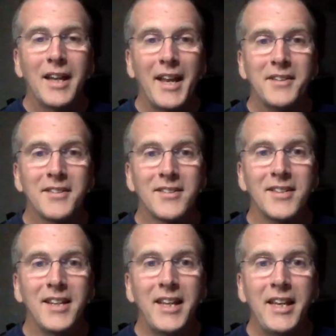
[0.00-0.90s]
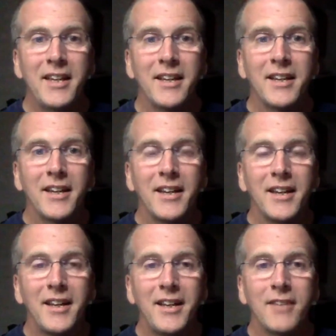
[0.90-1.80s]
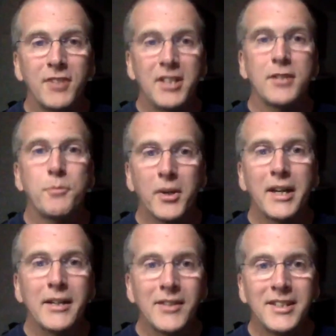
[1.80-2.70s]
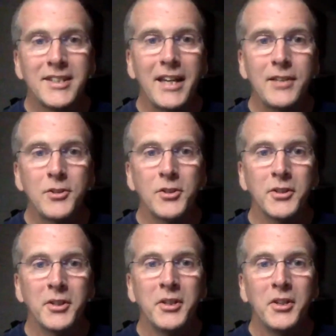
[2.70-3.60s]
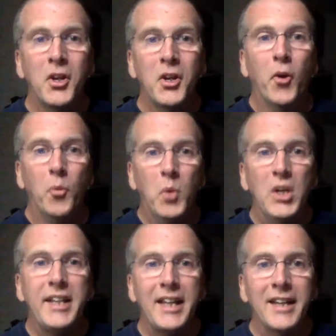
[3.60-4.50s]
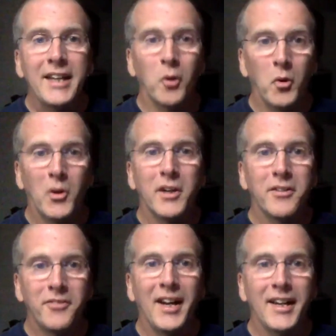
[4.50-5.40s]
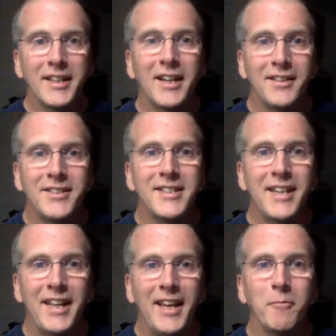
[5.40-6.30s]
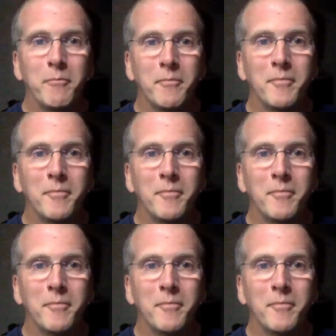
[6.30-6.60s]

and see if this prayer is answered, would it glorify God's name?